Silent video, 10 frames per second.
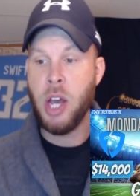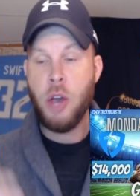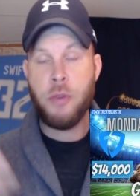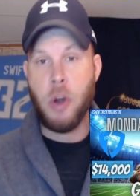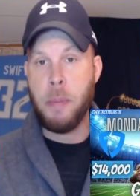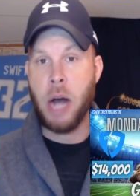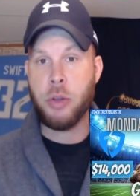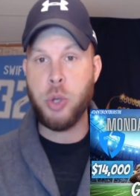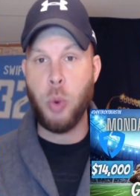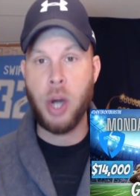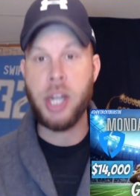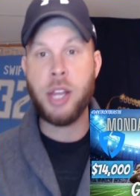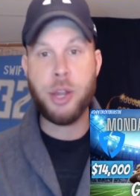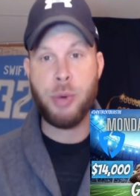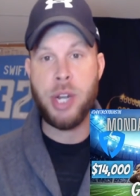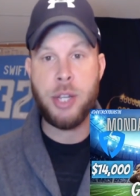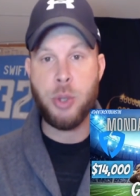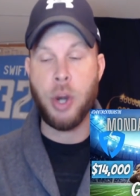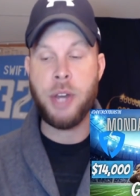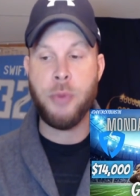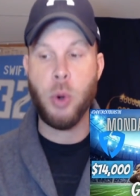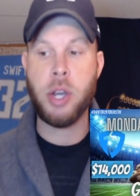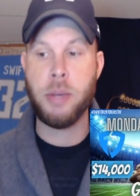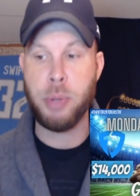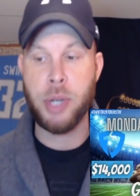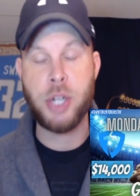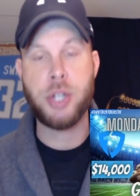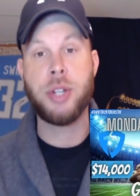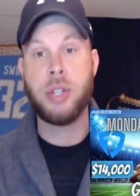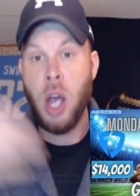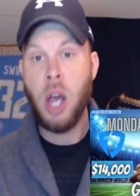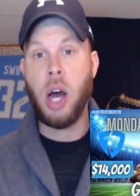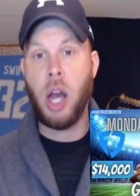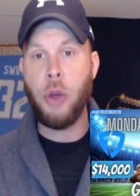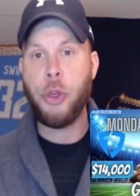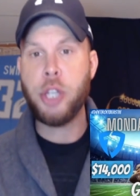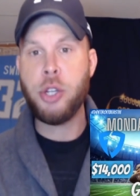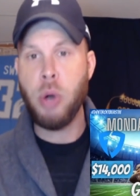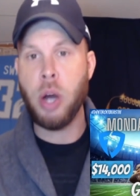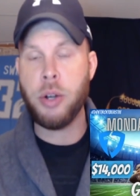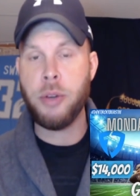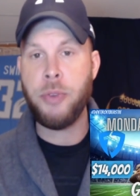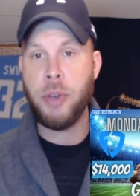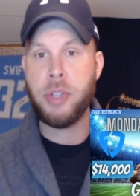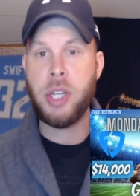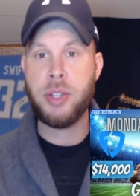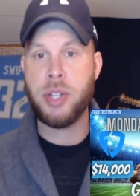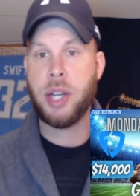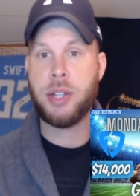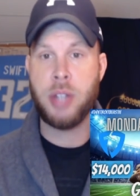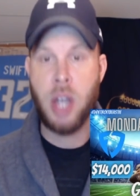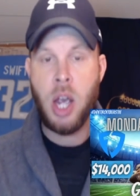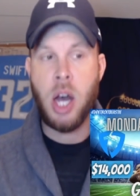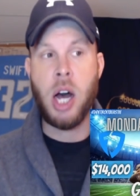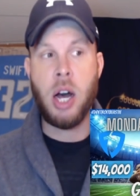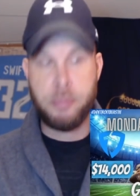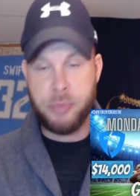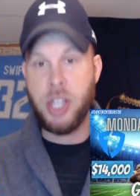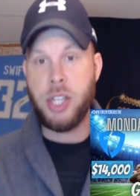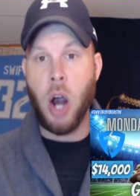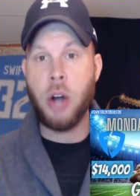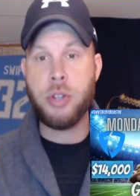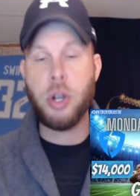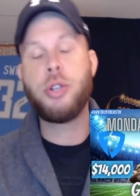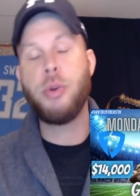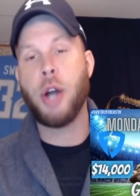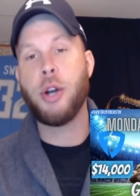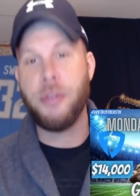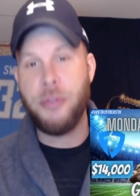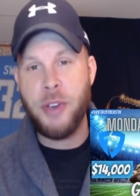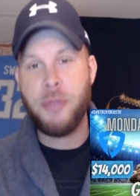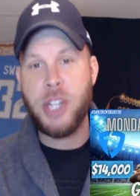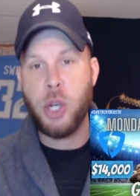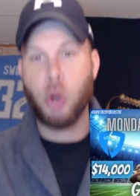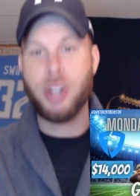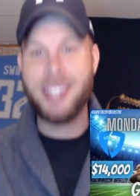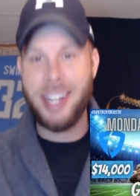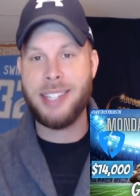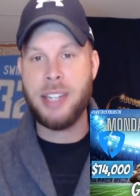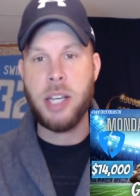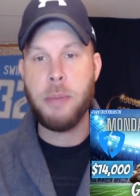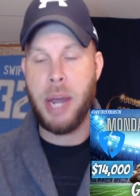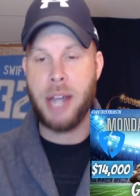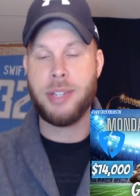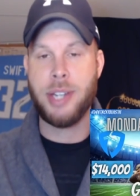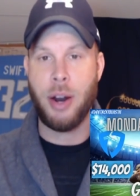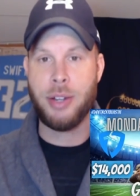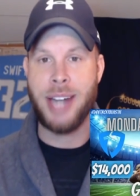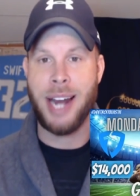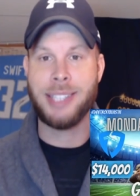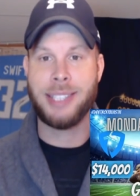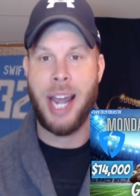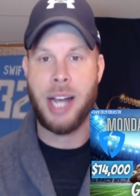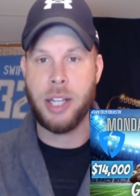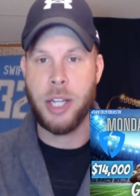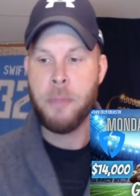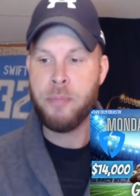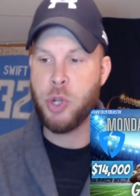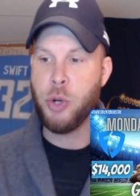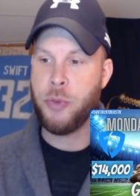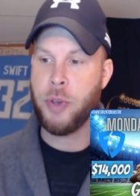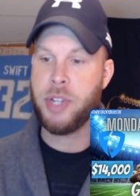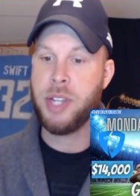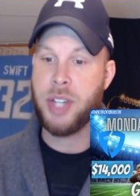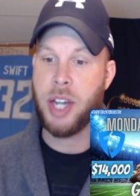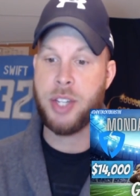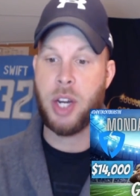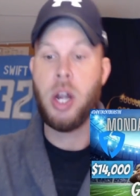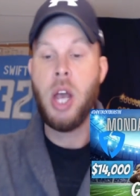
for about twenty-three, twenty-four completions, a healthy two hundred fifty-six uh, yards, or two hundred fifty or sixty passing yards, not exactly two fifty-six here.